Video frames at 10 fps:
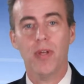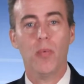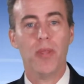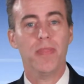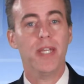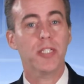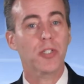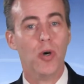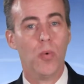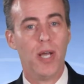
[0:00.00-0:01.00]
when things
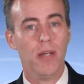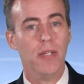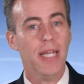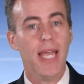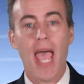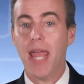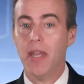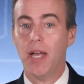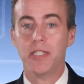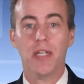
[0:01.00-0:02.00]
go well and
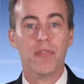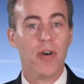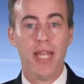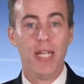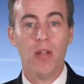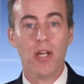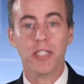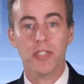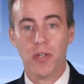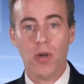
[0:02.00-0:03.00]
not suffer any losses at